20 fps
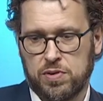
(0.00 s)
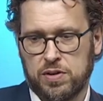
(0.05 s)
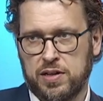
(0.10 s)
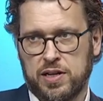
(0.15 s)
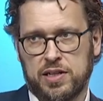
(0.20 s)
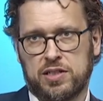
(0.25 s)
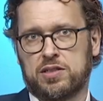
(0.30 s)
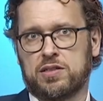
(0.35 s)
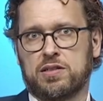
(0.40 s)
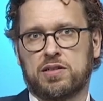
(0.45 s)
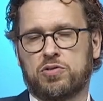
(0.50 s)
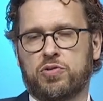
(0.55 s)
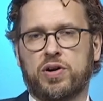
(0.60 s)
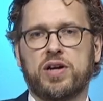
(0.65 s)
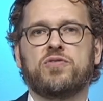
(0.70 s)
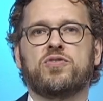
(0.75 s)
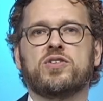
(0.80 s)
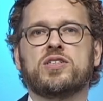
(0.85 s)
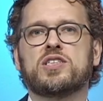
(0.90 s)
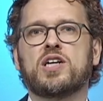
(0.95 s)
it's
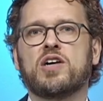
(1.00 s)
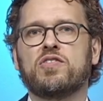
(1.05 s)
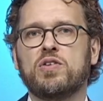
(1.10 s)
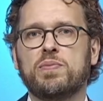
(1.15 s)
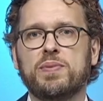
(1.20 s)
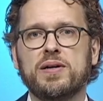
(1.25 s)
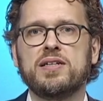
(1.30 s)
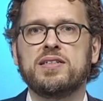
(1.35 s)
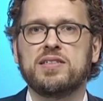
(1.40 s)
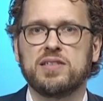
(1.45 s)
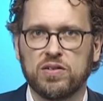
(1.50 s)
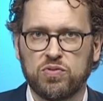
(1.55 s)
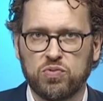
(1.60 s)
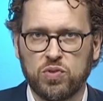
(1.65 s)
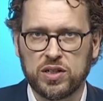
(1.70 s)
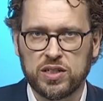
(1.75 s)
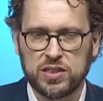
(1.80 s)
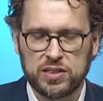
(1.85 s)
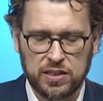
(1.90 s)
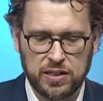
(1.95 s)
great for discoverability of
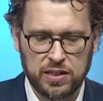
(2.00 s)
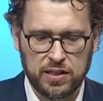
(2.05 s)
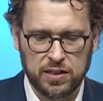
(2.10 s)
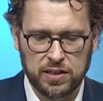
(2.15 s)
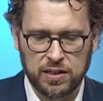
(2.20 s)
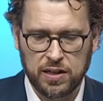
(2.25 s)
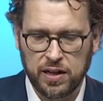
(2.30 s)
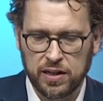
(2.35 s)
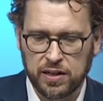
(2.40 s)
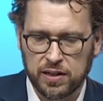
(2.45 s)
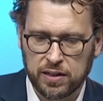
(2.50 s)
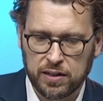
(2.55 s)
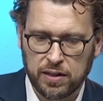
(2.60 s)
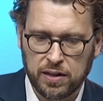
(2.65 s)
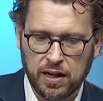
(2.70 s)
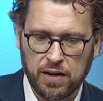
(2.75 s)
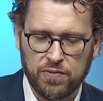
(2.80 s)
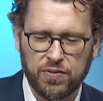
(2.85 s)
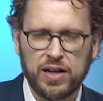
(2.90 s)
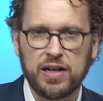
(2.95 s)
what is
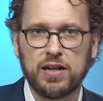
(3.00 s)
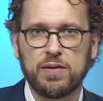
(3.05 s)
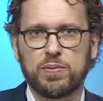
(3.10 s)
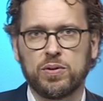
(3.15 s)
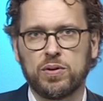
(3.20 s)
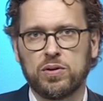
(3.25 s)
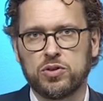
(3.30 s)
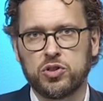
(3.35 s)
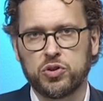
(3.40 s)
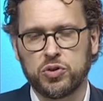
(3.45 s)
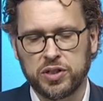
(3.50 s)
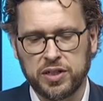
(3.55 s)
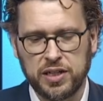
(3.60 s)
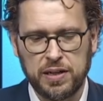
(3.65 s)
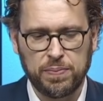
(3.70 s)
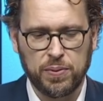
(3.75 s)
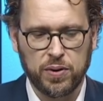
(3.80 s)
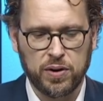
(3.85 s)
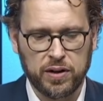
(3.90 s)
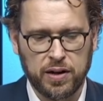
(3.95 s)
available during
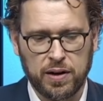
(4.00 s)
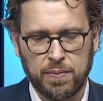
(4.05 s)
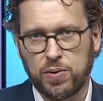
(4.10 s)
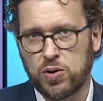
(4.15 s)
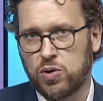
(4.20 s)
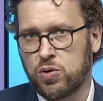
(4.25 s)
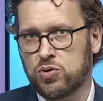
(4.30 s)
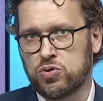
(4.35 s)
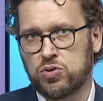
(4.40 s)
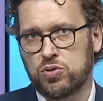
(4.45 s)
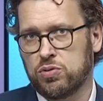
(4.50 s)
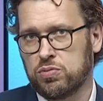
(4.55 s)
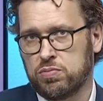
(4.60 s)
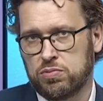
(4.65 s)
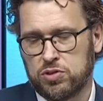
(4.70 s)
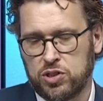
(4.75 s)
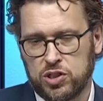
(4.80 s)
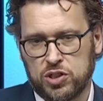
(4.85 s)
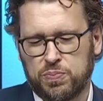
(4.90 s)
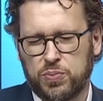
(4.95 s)
debugging, but also
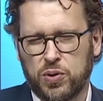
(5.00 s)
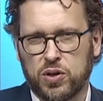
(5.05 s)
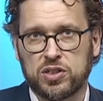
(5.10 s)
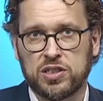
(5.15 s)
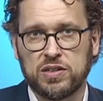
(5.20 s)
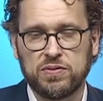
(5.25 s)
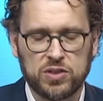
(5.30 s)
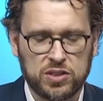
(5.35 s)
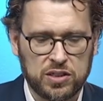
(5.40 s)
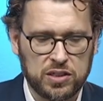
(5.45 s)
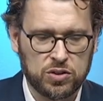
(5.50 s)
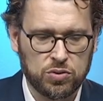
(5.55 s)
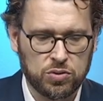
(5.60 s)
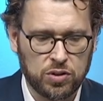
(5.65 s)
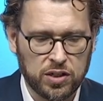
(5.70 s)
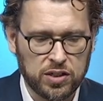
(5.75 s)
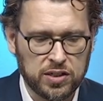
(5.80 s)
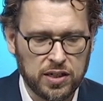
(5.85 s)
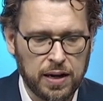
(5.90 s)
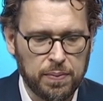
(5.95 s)
just productivity to
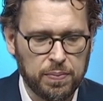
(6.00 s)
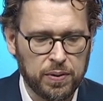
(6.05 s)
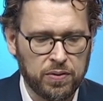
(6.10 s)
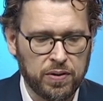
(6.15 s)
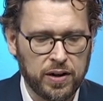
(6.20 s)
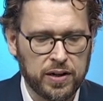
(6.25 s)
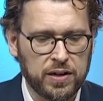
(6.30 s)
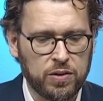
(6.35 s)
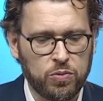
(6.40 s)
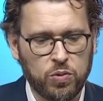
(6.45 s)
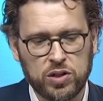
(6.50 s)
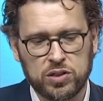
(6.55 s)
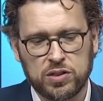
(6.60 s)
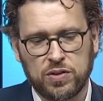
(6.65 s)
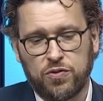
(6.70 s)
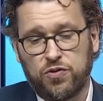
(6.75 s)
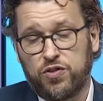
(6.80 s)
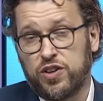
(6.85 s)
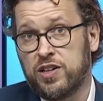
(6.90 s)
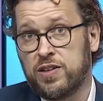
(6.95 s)
not type it, right? And it works
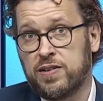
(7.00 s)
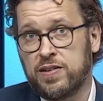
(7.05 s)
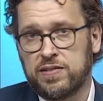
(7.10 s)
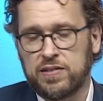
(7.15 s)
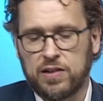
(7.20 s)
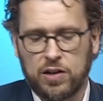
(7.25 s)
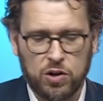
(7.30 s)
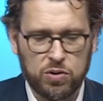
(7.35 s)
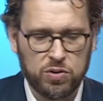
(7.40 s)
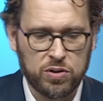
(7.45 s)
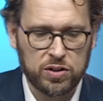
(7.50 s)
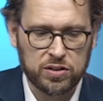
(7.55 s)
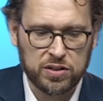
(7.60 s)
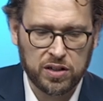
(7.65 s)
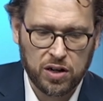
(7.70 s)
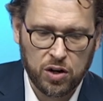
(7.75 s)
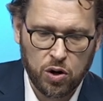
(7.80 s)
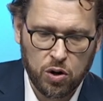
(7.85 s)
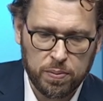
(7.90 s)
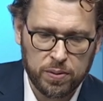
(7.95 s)
on fields and locals
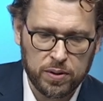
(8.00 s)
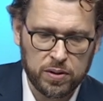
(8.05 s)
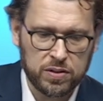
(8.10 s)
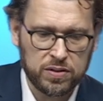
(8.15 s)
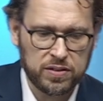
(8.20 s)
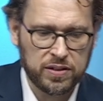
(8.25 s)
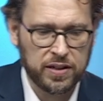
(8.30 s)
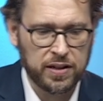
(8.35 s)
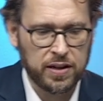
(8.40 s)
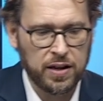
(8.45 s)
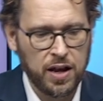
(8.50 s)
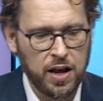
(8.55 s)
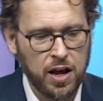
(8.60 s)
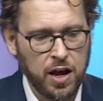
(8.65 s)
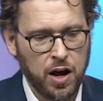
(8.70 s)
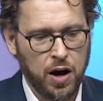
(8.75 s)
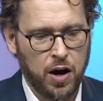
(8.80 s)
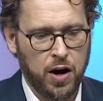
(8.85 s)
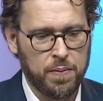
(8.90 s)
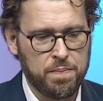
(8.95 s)
and globals and
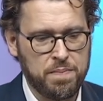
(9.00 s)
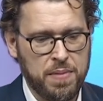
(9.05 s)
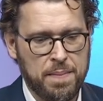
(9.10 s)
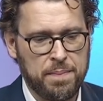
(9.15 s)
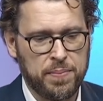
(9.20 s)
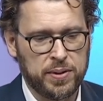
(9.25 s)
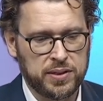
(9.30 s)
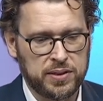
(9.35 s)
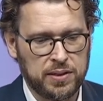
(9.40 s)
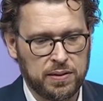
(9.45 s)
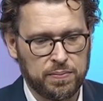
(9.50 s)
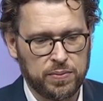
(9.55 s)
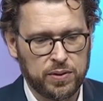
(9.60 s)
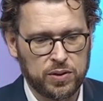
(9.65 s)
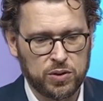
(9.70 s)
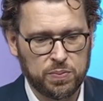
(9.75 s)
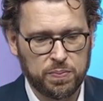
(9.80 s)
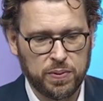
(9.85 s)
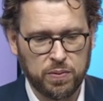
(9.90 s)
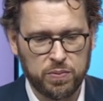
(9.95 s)
on member
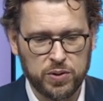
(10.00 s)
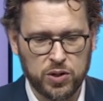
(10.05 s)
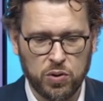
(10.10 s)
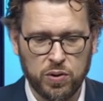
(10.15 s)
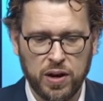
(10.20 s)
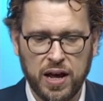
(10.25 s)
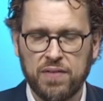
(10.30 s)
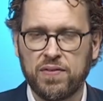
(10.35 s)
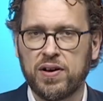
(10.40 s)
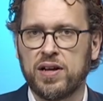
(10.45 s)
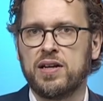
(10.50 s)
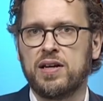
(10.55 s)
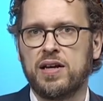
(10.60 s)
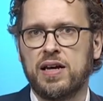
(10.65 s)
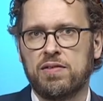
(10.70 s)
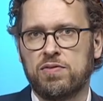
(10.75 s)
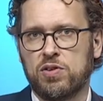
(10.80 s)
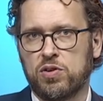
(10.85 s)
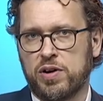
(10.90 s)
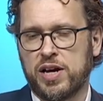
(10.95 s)
symbols. But we don't have any
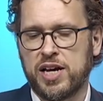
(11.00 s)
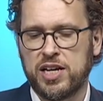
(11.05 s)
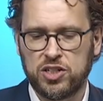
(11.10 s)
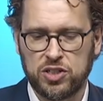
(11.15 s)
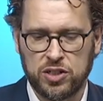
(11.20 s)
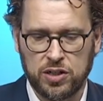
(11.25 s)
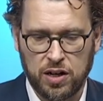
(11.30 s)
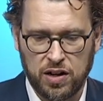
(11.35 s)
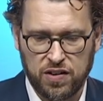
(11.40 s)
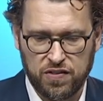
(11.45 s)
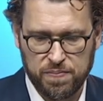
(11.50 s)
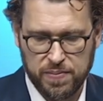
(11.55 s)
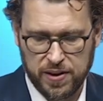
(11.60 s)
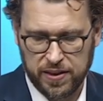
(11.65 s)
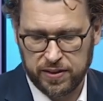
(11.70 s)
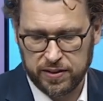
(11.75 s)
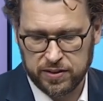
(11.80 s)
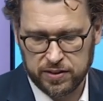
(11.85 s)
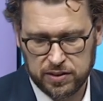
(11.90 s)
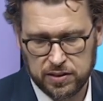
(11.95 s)
evaluation of
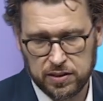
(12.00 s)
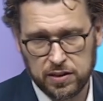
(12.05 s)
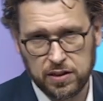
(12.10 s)
methods